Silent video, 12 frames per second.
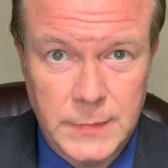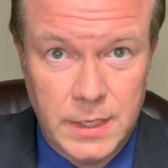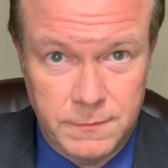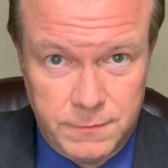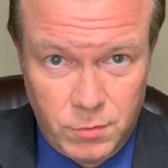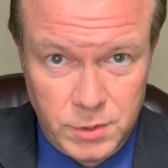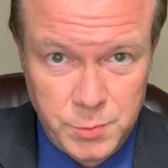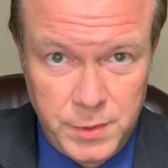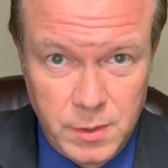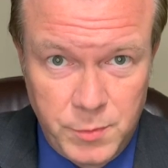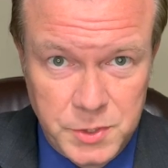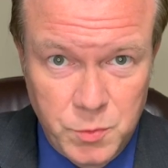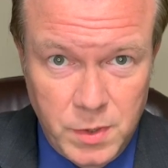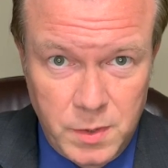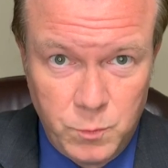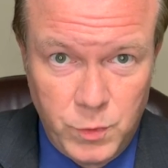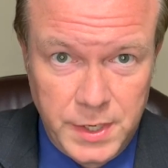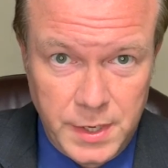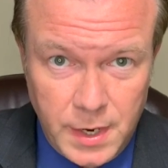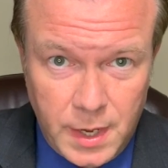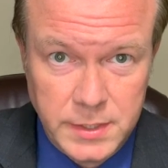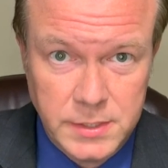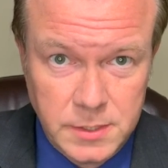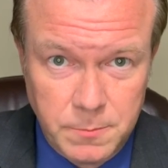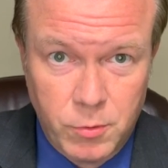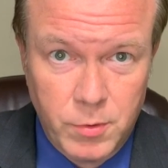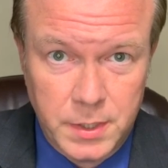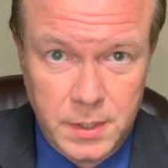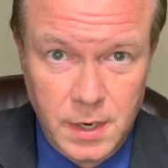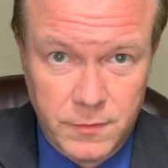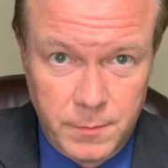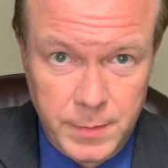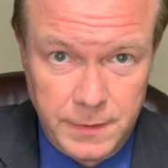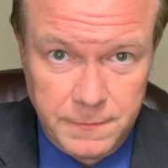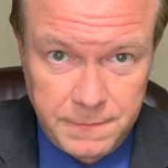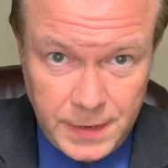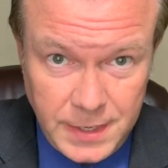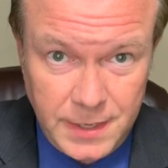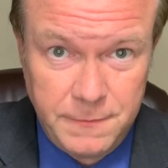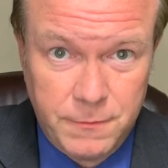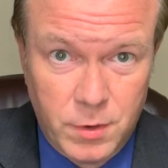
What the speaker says: And of course, we know which one would not support government funding for